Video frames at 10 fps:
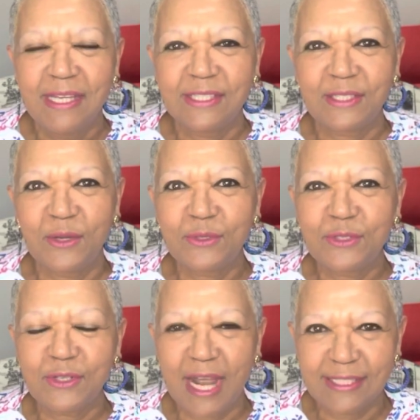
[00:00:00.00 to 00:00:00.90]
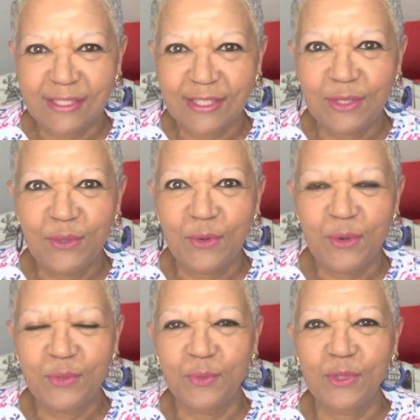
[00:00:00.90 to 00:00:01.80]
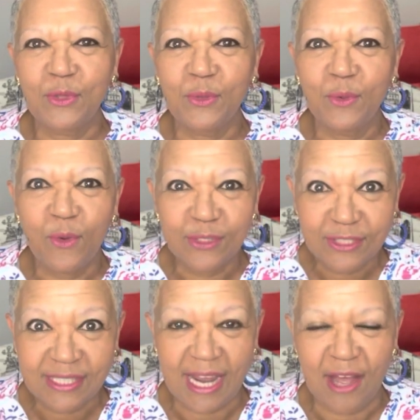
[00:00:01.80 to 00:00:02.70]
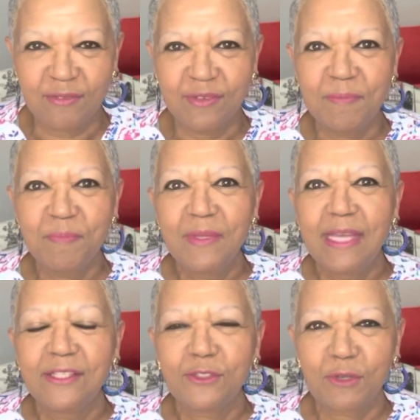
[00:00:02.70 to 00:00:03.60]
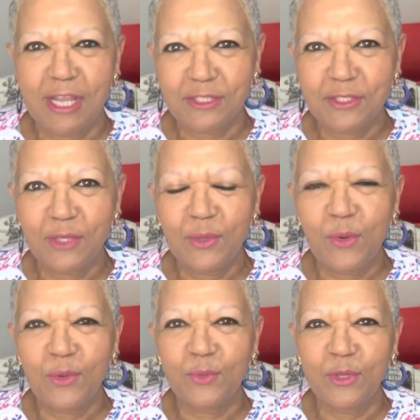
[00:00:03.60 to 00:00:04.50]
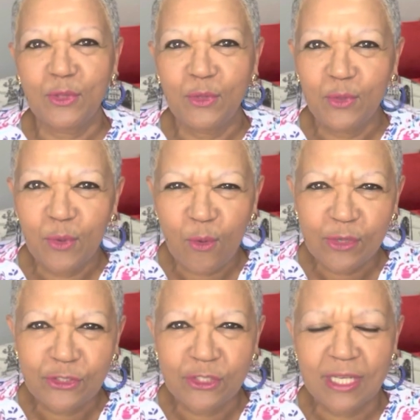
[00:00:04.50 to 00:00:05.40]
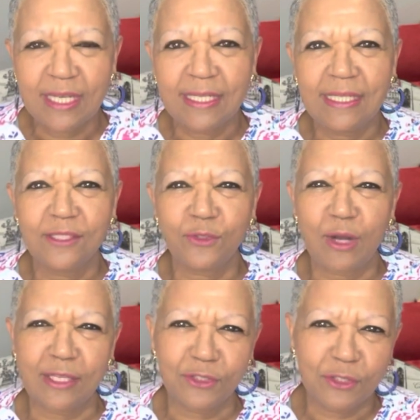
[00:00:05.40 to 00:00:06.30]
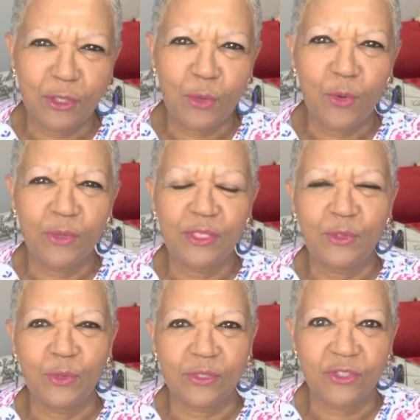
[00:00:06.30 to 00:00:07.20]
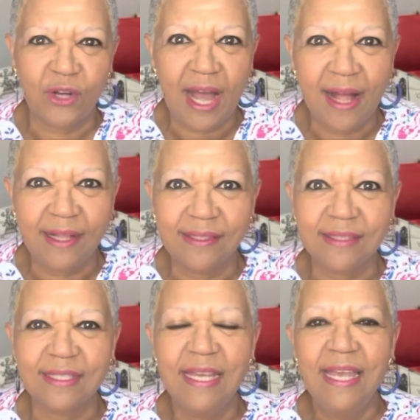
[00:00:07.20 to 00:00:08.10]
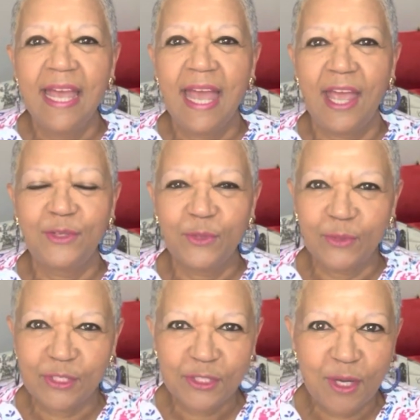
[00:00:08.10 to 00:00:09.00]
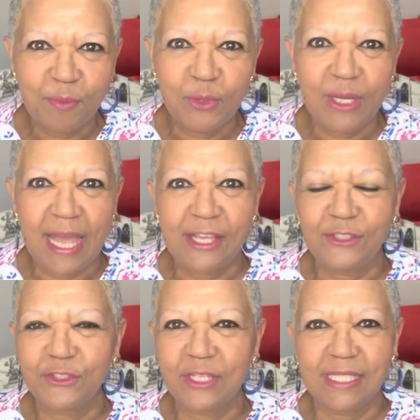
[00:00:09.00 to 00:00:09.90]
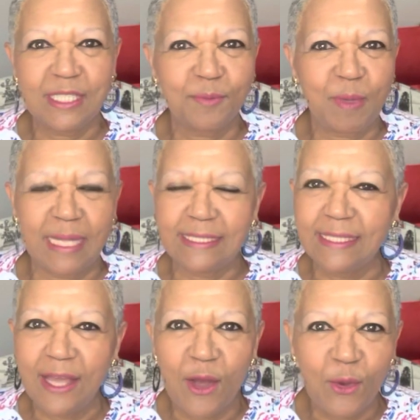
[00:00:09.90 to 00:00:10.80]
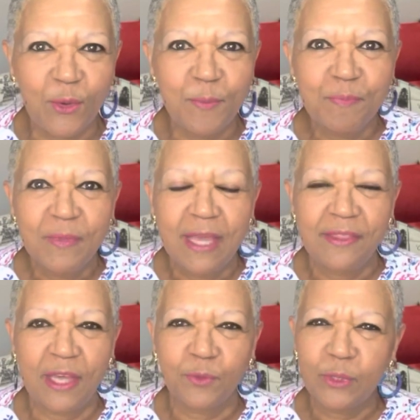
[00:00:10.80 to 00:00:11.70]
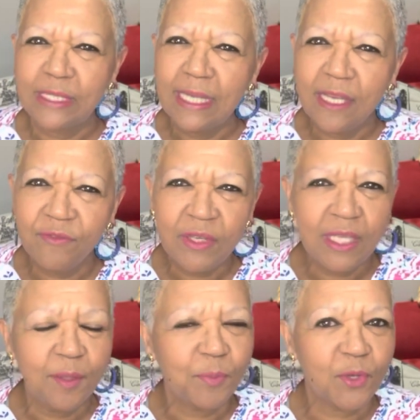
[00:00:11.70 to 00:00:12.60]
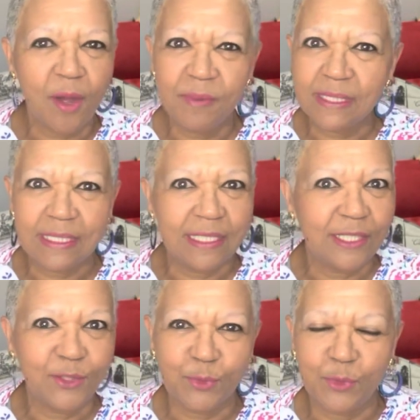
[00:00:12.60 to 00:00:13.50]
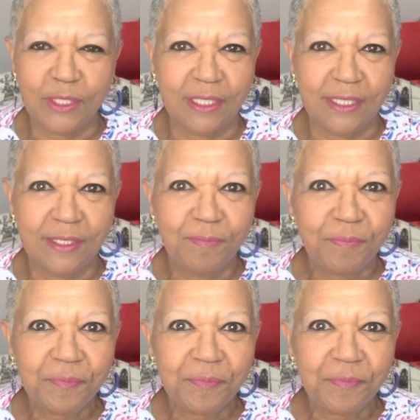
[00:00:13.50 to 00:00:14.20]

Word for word: So trust the Lord with your stuff. Trust the Lord with your journey. Trust the Lord in your trials and your tribulations. But know that whatever he promised in his word,